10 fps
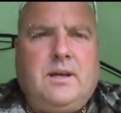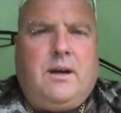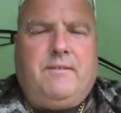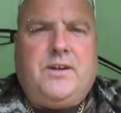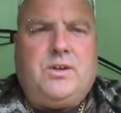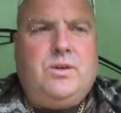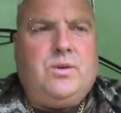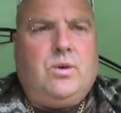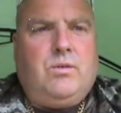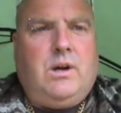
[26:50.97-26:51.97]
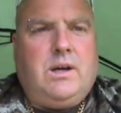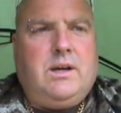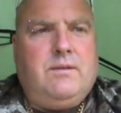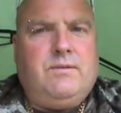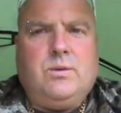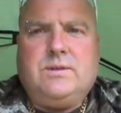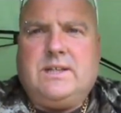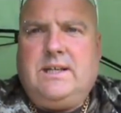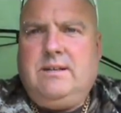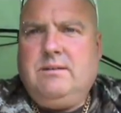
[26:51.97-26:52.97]
I'm fishing sort of like a
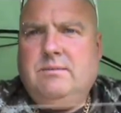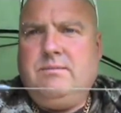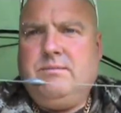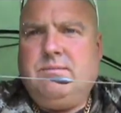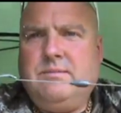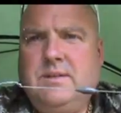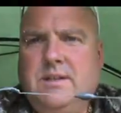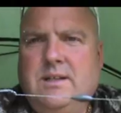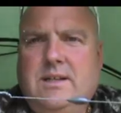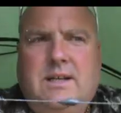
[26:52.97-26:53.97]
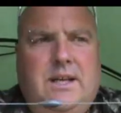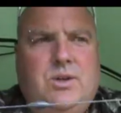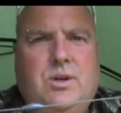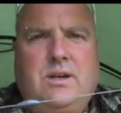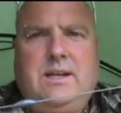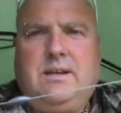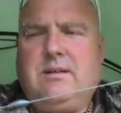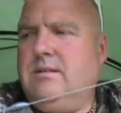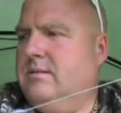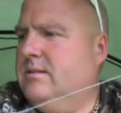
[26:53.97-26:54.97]
14-inch hook
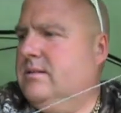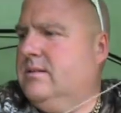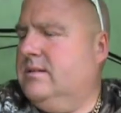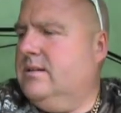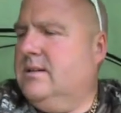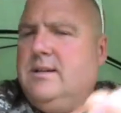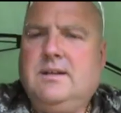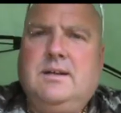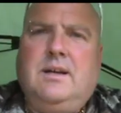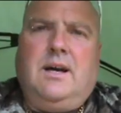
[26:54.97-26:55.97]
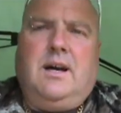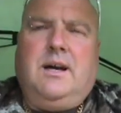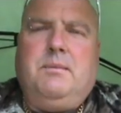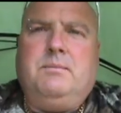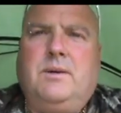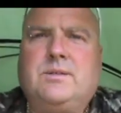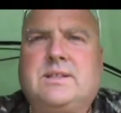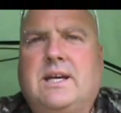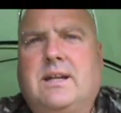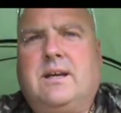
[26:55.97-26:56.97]
link. I'll
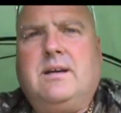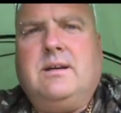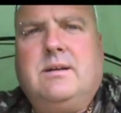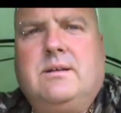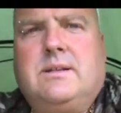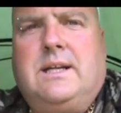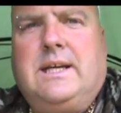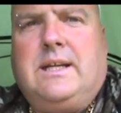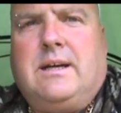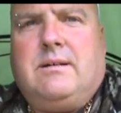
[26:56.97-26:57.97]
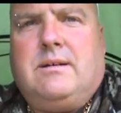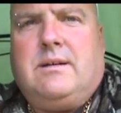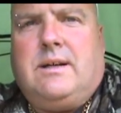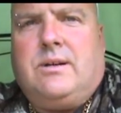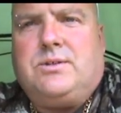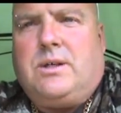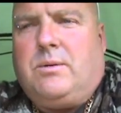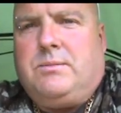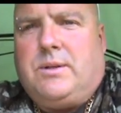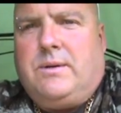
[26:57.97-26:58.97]
just get the lead up and I'll show you
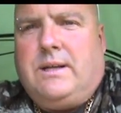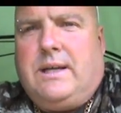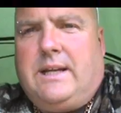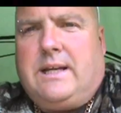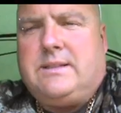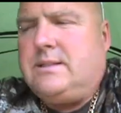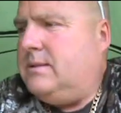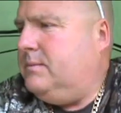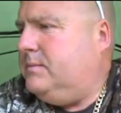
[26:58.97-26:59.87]
what I'm doing there next.